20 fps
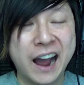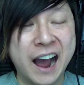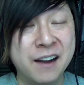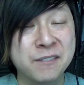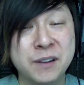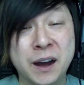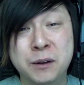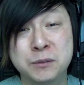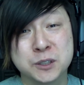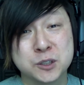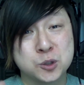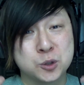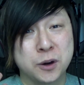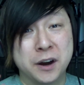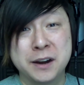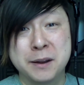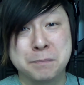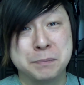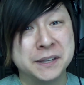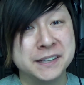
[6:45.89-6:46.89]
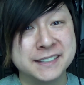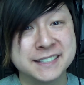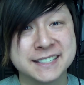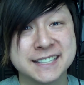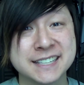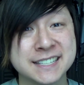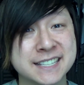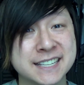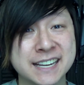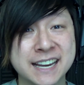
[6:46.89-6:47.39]
I'm, I'm just trying to
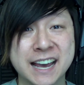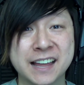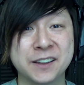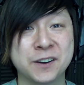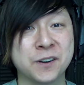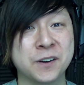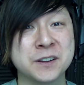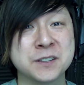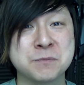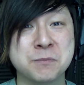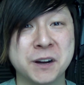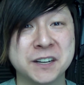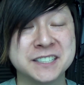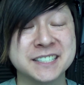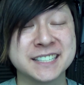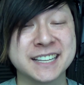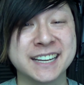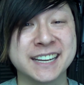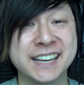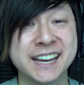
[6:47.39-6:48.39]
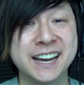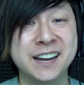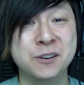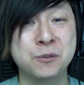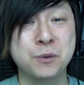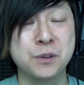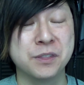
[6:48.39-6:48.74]
piece this together as much as I can